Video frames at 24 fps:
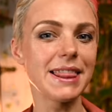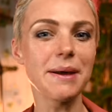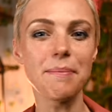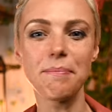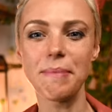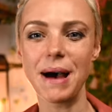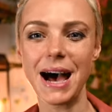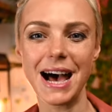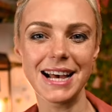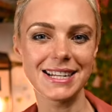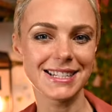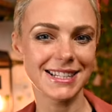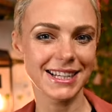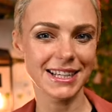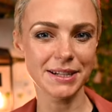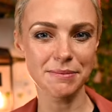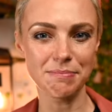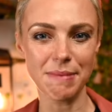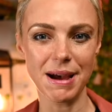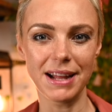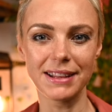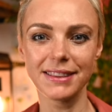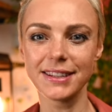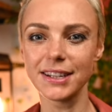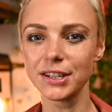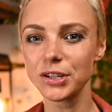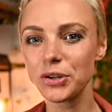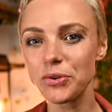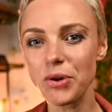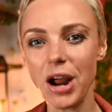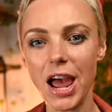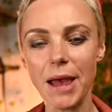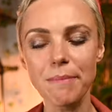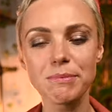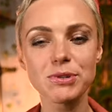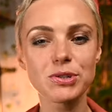the past, it meant that
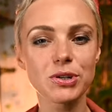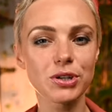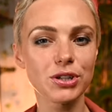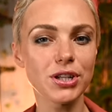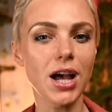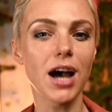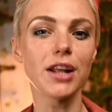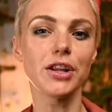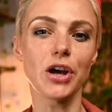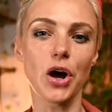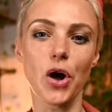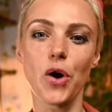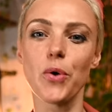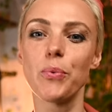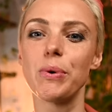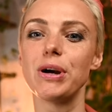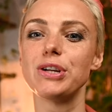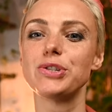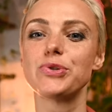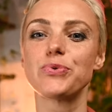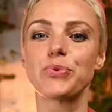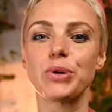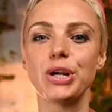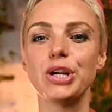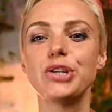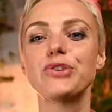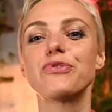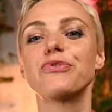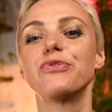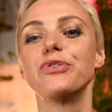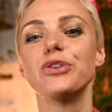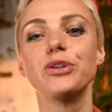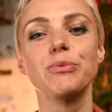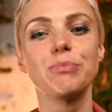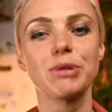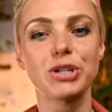grapes could not always reach
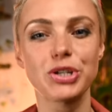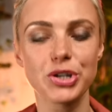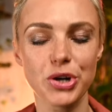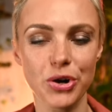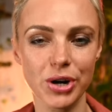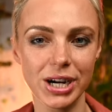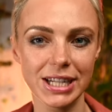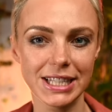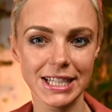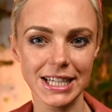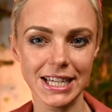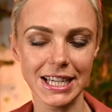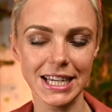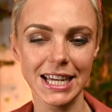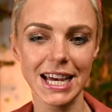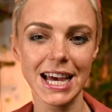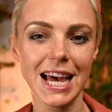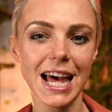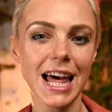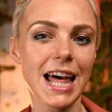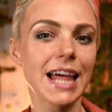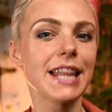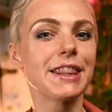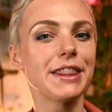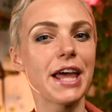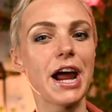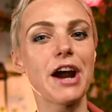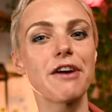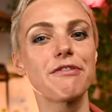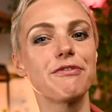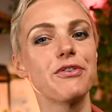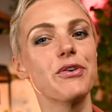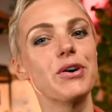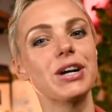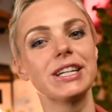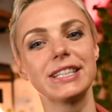full maturity,
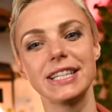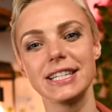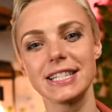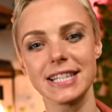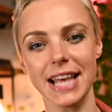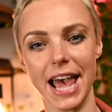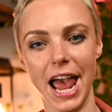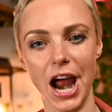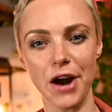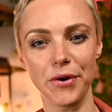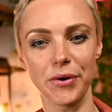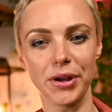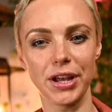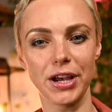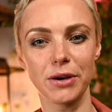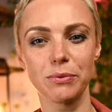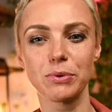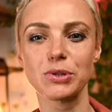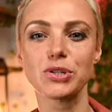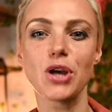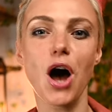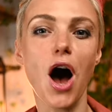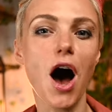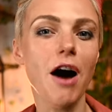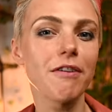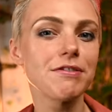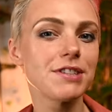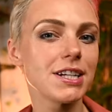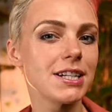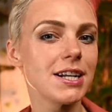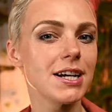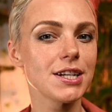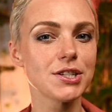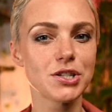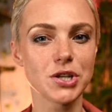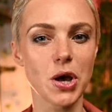therefore this area was
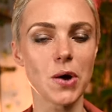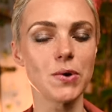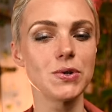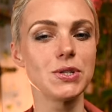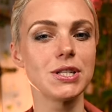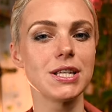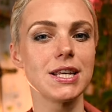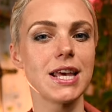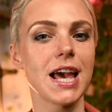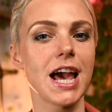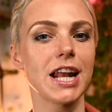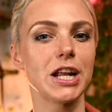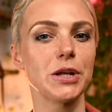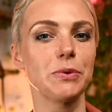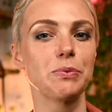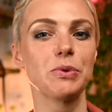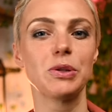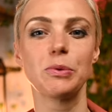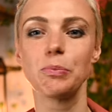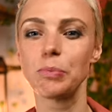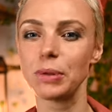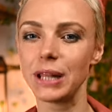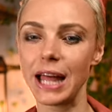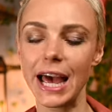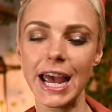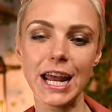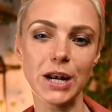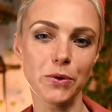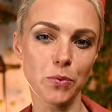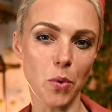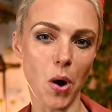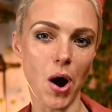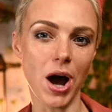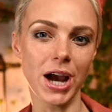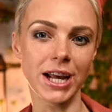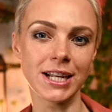often associated with plain
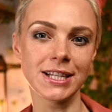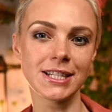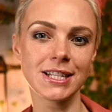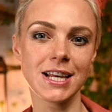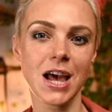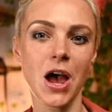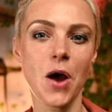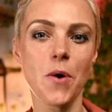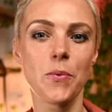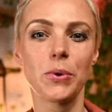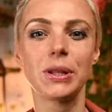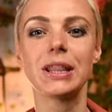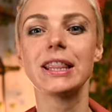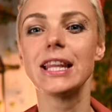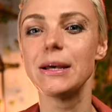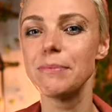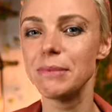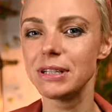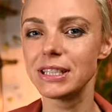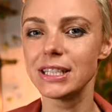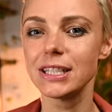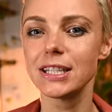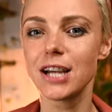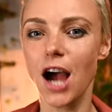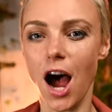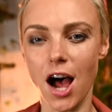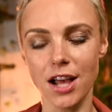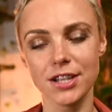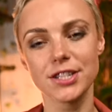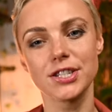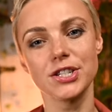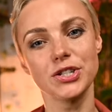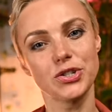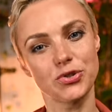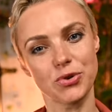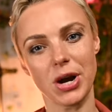wines with limited
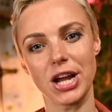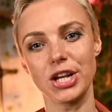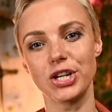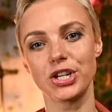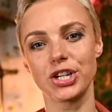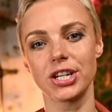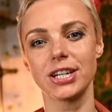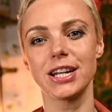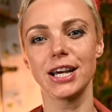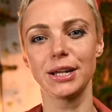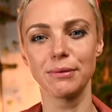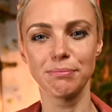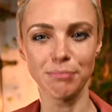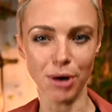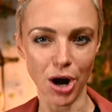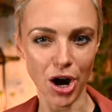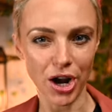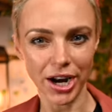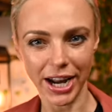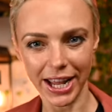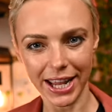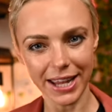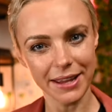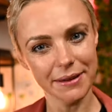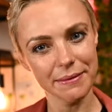concentration and body.